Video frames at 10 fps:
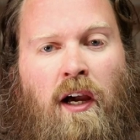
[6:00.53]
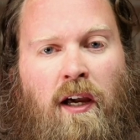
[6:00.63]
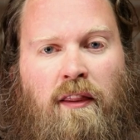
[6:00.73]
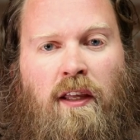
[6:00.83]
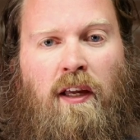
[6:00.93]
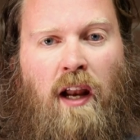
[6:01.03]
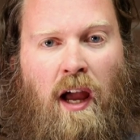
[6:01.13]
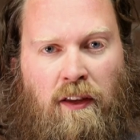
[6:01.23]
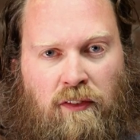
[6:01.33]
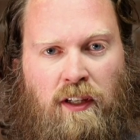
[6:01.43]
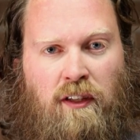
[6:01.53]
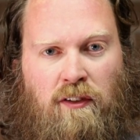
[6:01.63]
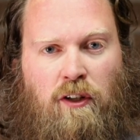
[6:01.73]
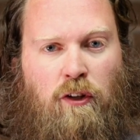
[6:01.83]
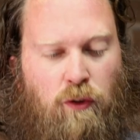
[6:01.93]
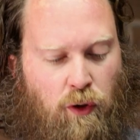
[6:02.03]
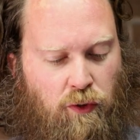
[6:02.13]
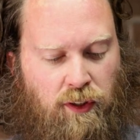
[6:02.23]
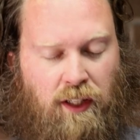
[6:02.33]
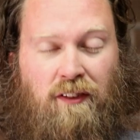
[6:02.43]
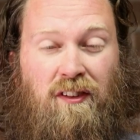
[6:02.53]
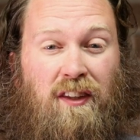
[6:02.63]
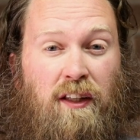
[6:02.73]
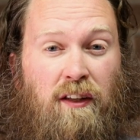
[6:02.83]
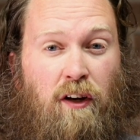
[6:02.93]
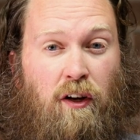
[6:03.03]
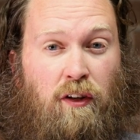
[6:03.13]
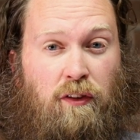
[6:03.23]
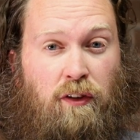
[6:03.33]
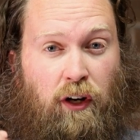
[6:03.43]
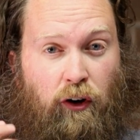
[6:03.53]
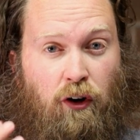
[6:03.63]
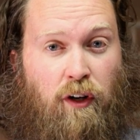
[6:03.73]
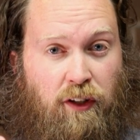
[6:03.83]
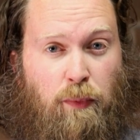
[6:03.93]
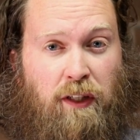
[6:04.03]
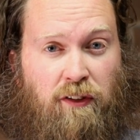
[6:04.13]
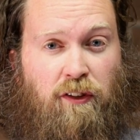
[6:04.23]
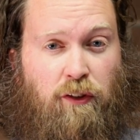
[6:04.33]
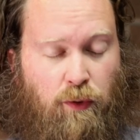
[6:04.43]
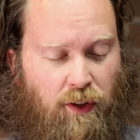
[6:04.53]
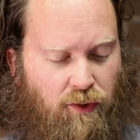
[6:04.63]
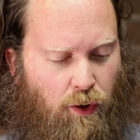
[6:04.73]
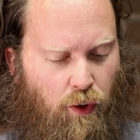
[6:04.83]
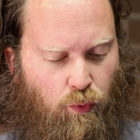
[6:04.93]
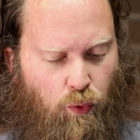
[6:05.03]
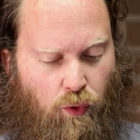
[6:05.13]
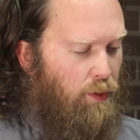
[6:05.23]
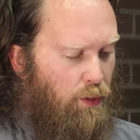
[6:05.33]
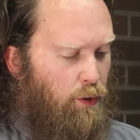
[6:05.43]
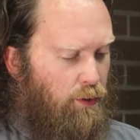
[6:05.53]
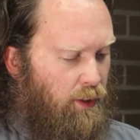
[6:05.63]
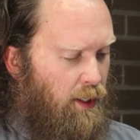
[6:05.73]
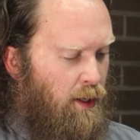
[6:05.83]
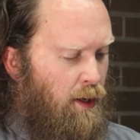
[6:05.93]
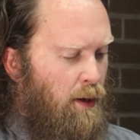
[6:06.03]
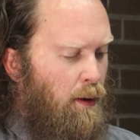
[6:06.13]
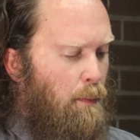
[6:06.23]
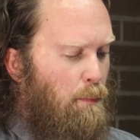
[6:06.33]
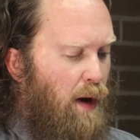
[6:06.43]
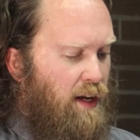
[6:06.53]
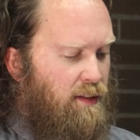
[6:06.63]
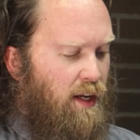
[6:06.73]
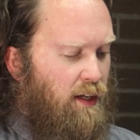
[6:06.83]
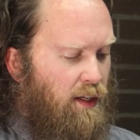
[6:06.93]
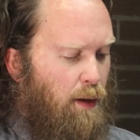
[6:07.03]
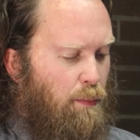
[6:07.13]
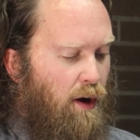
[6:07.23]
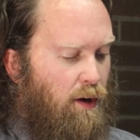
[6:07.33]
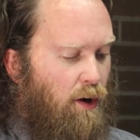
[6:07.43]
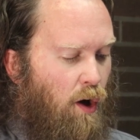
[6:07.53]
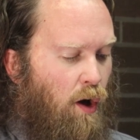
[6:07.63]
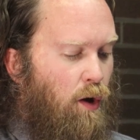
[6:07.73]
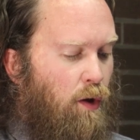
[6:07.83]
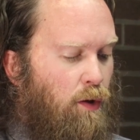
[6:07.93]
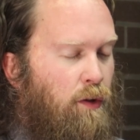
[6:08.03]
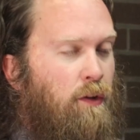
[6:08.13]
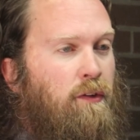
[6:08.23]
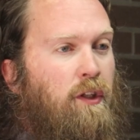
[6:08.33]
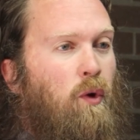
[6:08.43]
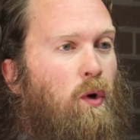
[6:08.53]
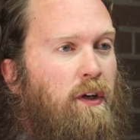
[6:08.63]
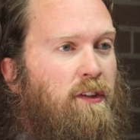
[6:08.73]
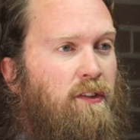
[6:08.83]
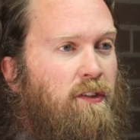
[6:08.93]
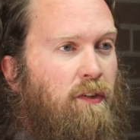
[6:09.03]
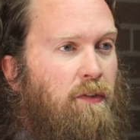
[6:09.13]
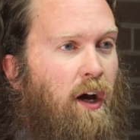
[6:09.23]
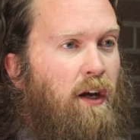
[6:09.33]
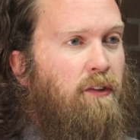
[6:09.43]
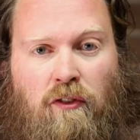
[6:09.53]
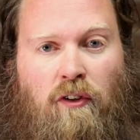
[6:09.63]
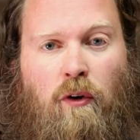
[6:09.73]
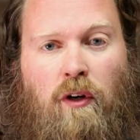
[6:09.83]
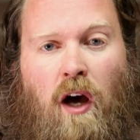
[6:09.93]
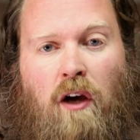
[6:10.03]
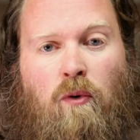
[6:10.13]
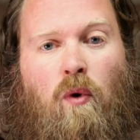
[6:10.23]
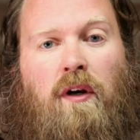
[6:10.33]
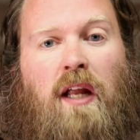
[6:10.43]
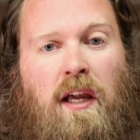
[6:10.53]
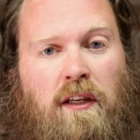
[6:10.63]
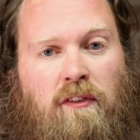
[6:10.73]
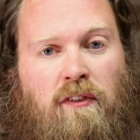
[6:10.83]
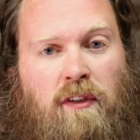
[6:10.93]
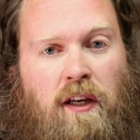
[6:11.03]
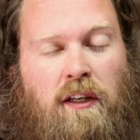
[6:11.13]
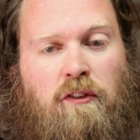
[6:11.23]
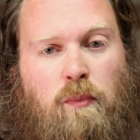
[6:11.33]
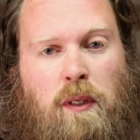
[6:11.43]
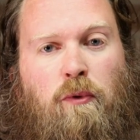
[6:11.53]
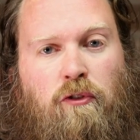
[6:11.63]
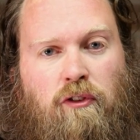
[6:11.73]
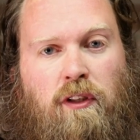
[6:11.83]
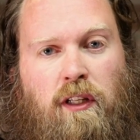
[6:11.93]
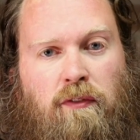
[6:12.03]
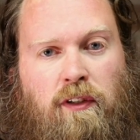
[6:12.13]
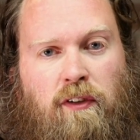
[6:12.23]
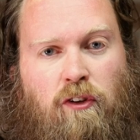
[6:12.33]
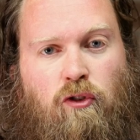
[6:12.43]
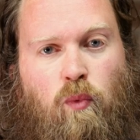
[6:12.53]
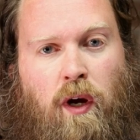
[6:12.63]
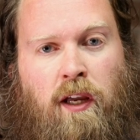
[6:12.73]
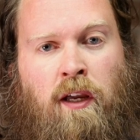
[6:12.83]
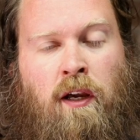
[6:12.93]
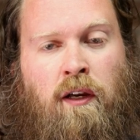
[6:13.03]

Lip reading: And then as they continue to do those things, they're expected to do this third rule. Thirdly, by attending upon all the ordinances of God. So God ordains that his people should live in such a way,